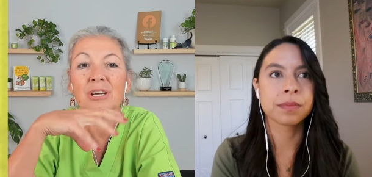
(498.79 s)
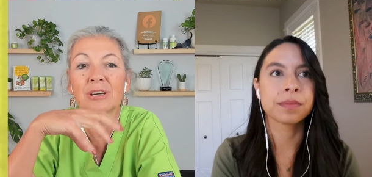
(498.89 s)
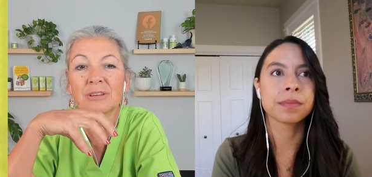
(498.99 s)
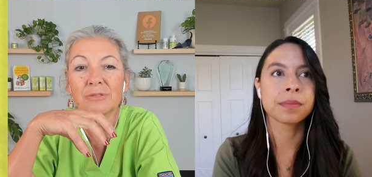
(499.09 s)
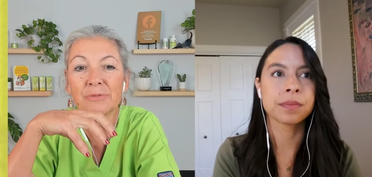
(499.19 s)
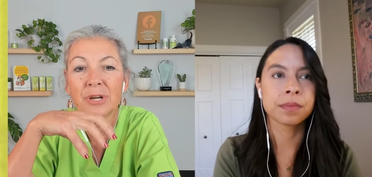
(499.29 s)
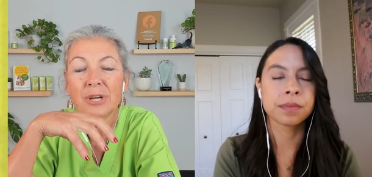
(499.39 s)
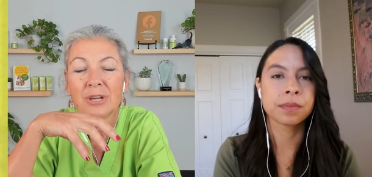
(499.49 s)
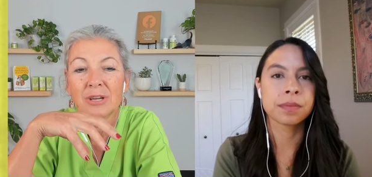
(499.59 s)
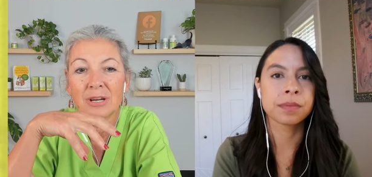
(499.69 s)
Speaker 1: of
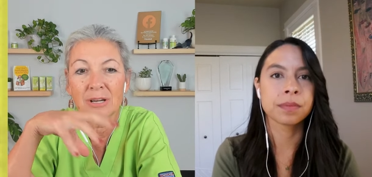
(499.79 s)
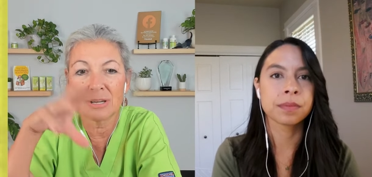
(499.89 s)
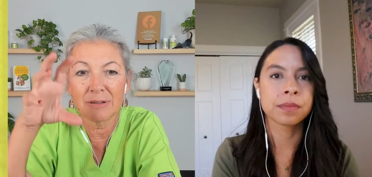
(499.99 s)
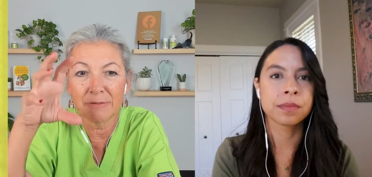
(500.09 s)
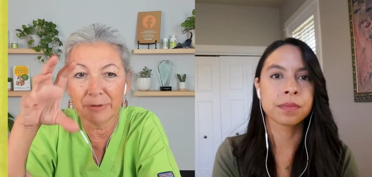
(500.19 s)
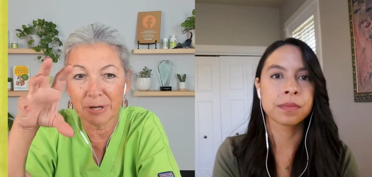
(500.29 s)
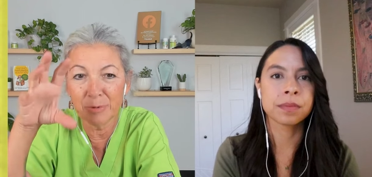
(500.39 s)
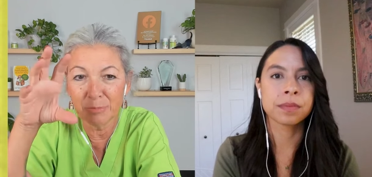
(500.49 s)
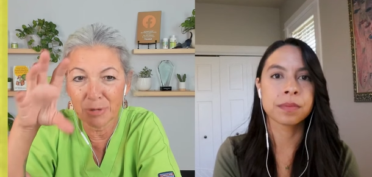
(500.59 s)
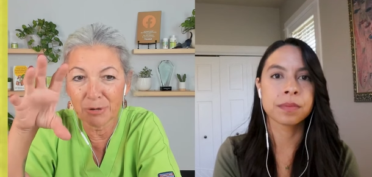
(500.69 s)

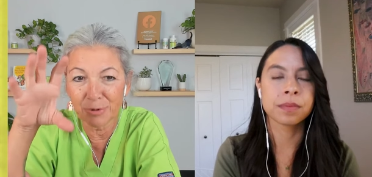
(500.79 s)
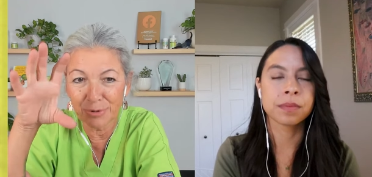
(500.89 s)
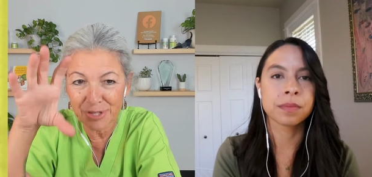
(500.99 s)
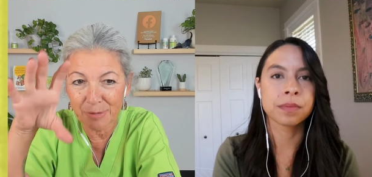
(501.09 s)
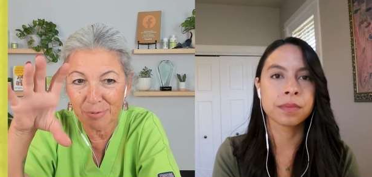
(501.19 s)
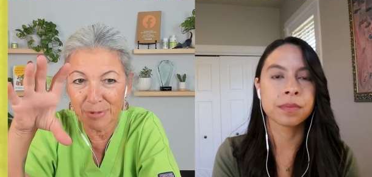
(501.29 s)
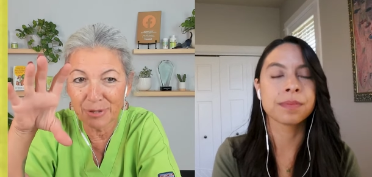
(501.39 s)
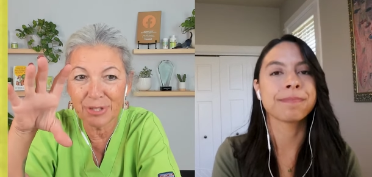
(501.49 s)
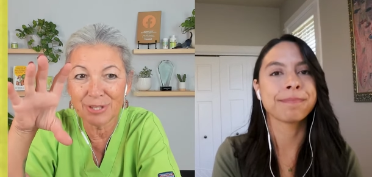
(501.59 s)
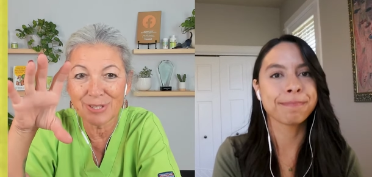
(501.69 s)
vitamin mineral
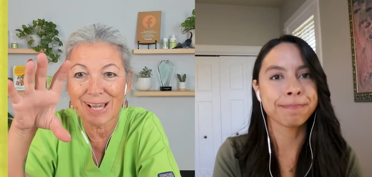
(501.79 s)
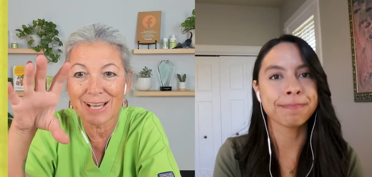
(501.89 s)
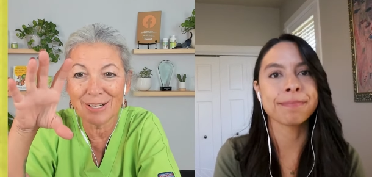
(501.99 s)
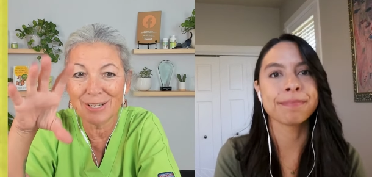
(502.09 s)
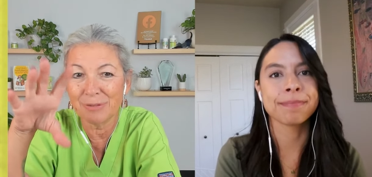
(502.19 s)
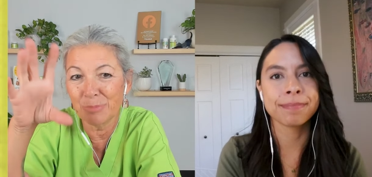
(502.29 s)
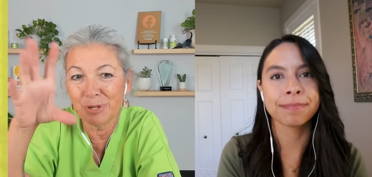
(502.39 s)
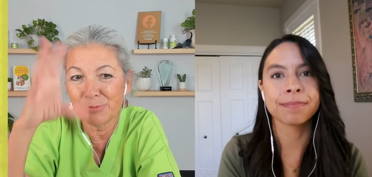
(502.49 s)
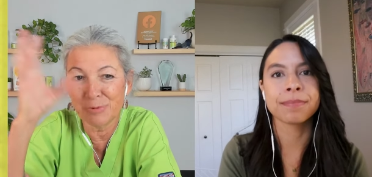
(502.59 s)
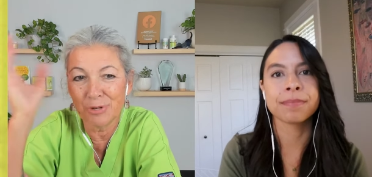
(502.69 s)
supplement that's added in,
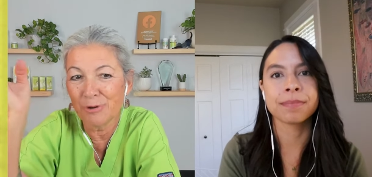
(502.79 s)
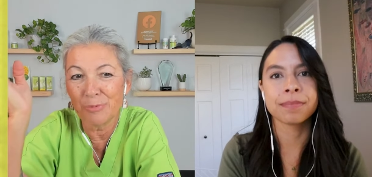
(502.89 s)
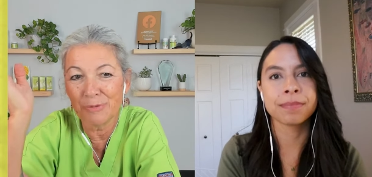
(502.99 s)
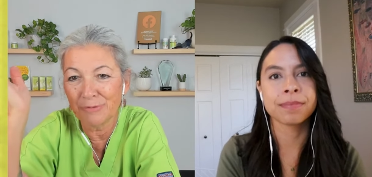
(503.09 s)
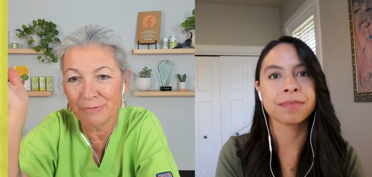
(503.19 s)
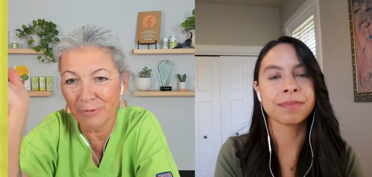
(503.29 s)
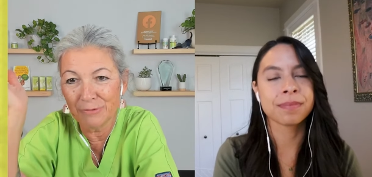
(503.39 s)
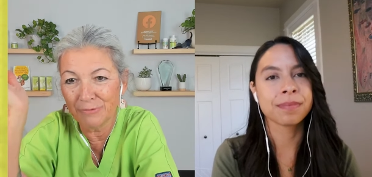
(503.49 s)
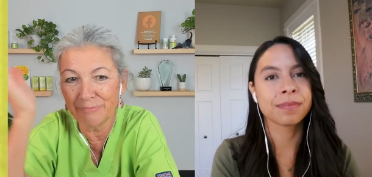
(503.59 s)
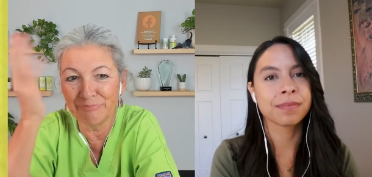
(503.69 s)
because we know we've
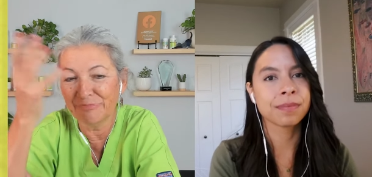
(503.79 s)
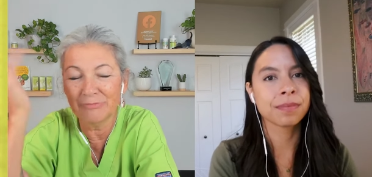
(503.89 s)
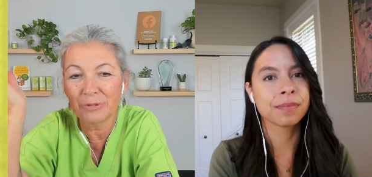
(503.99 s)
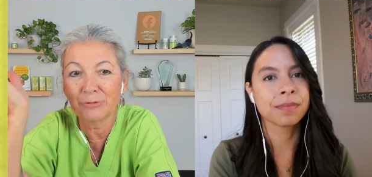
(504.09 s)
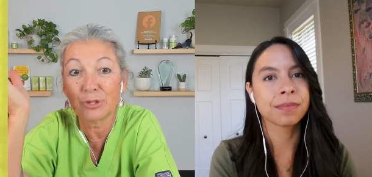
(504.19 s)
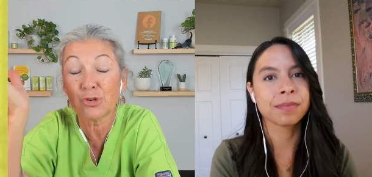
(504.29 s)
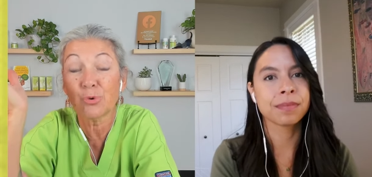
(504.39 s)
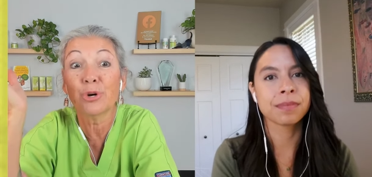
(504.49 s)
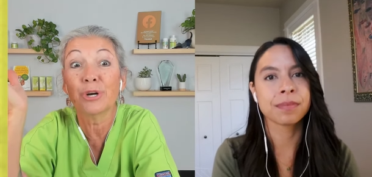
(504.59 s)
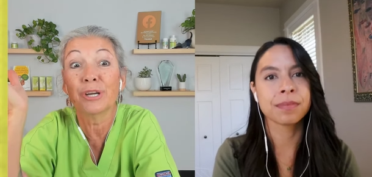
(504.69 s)

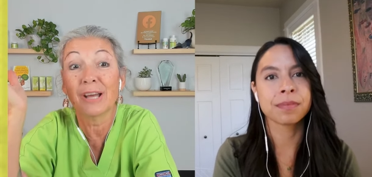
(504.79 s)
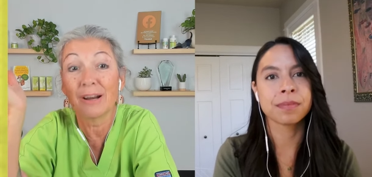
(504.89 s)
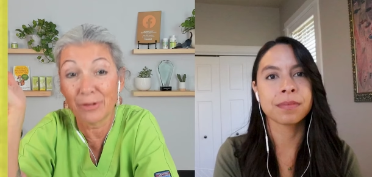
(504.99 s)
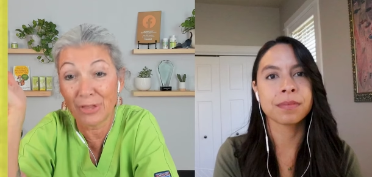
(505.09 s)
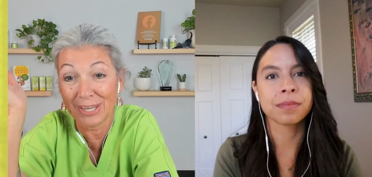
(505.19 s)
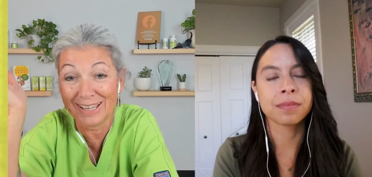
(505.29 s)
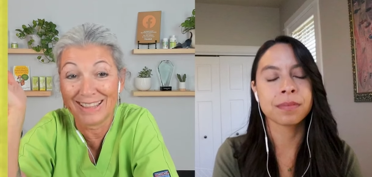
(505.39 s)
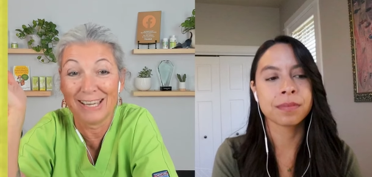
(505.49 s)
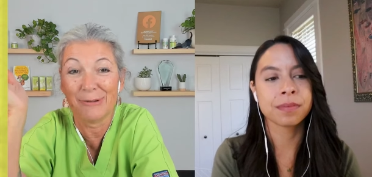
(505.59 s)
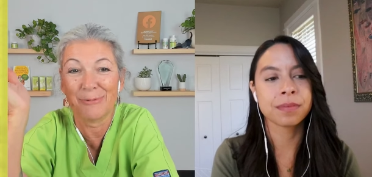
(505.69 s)
destroyed everything
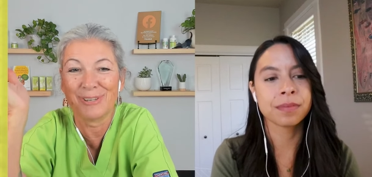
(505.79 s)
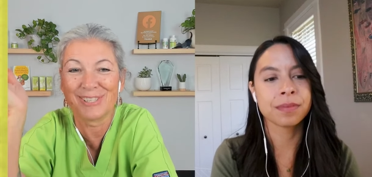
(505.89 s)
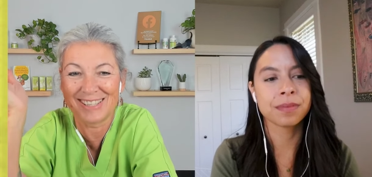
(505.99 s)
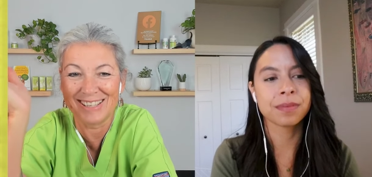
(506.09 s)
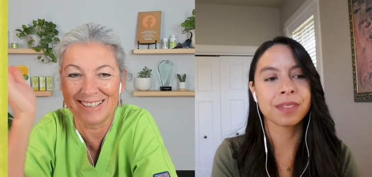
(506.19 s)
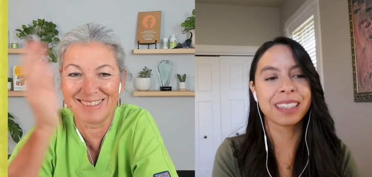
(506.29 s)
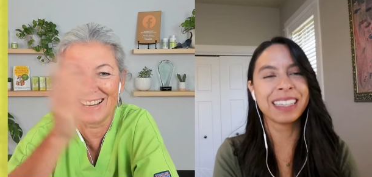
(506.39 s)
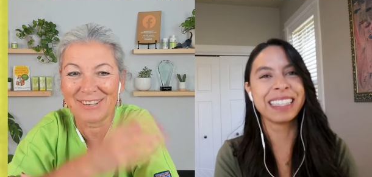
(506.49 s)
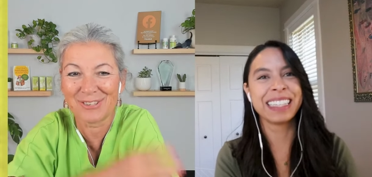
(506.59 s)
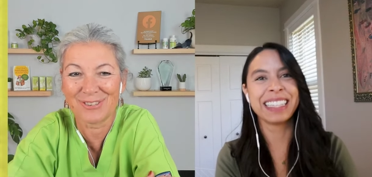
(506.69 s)
that was there
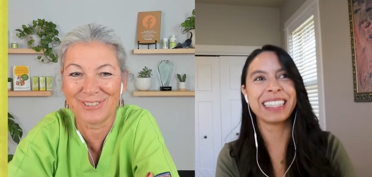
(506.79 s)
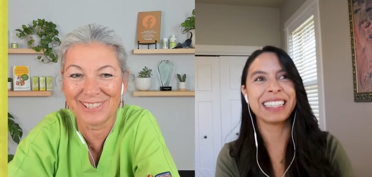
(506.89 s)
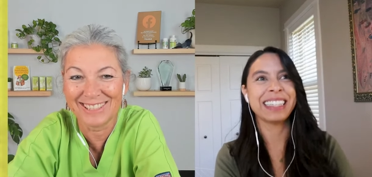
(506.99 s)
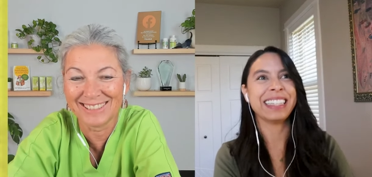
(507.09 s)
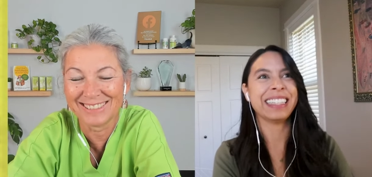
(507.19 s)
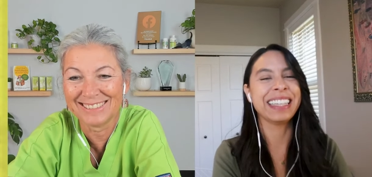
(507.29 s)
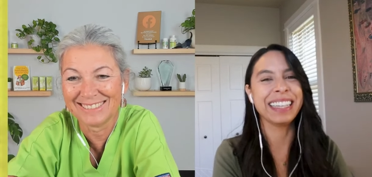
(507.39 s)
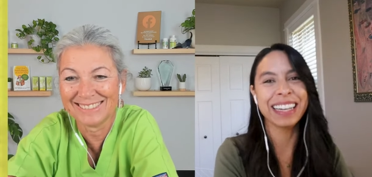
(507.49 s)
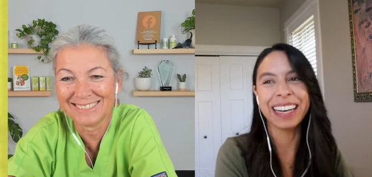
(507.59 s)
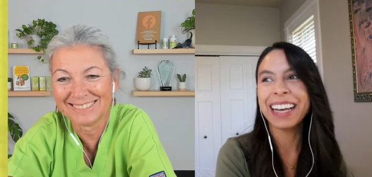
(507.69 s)
naturally.
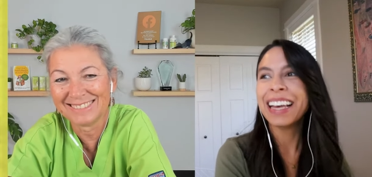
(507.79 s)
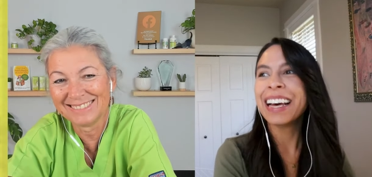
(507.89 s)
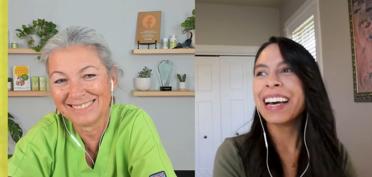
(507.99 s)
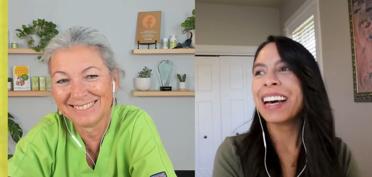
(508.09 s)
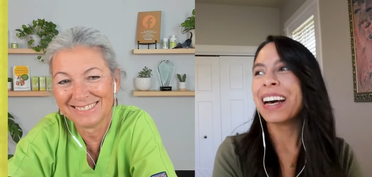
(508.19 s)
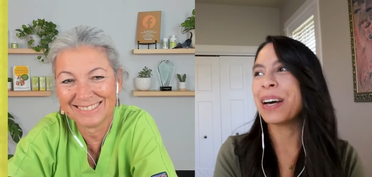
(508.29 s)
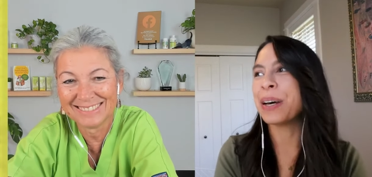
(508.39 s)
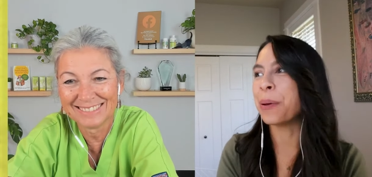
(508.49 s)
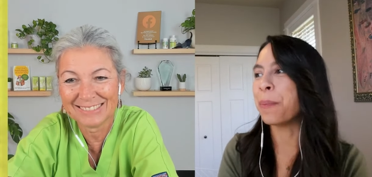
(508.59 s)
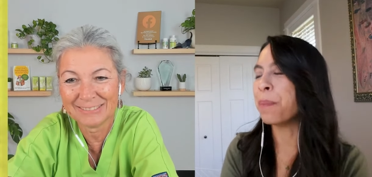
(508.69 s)
Yeah.
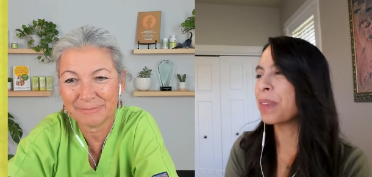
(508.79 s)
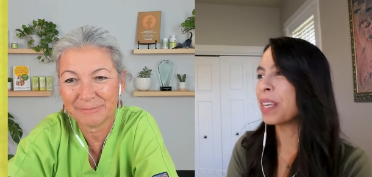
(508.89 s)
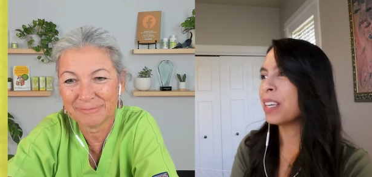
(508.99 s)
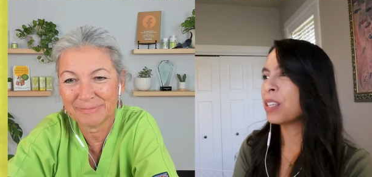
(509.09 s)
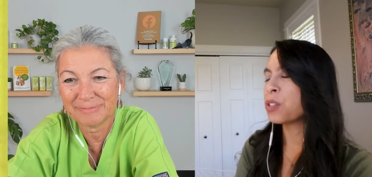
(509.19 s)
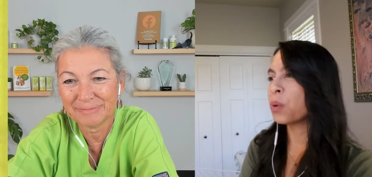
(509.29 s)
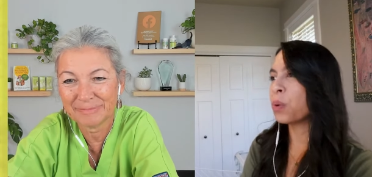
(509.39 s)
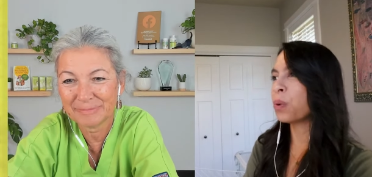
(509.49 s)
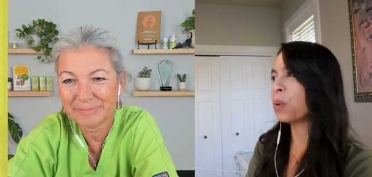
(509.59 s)
So